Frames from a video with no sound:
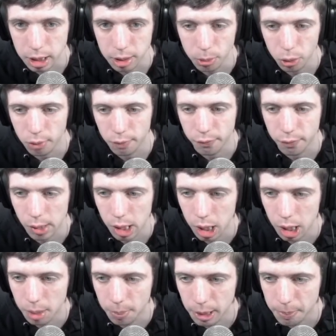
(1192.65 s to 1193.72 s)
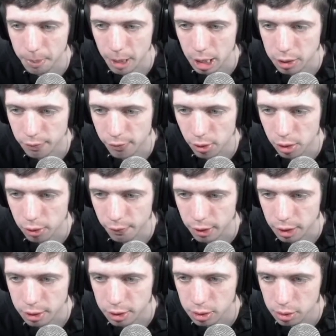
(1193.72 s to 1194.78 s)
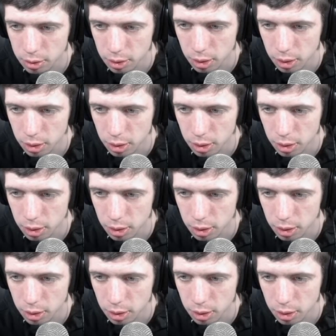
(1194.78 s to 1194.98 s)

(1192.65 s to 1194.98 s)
emote and big badge in front of your face.